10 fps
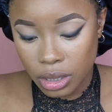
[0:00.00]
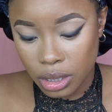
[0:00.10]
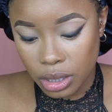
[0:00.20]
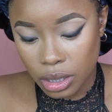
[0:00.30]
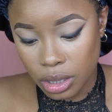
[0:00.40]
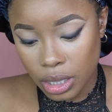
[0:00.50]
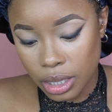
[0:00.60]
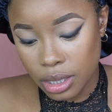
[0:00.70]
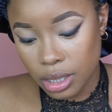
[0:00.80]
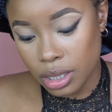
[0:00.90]
to
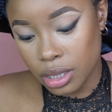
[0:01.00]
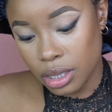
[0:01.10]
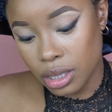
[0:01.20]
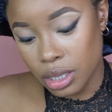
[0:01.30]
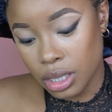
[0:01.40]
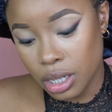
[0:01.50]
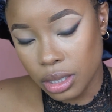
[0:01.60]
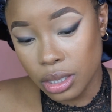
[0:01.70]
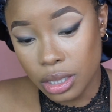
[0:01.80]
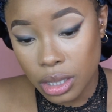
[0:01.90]
set the
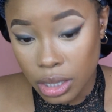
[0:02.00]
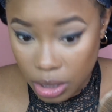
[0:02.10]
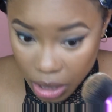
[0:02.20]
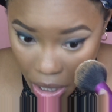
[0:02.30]
concealed